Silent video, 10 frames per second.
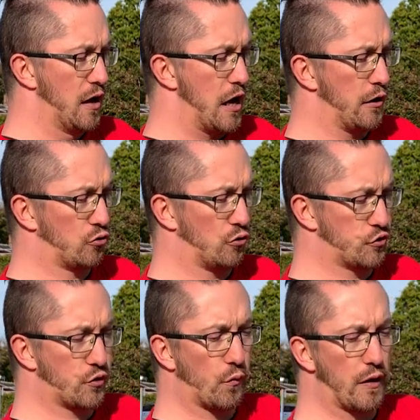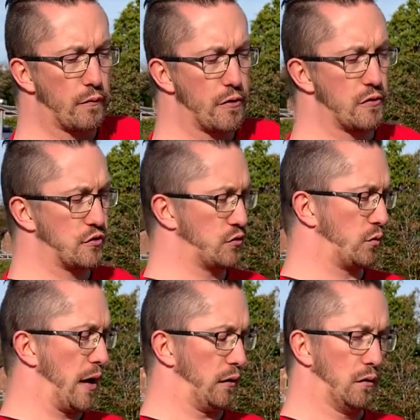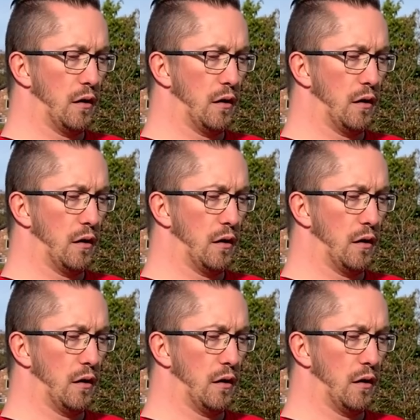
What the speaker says: and of course the wing mirrors as well.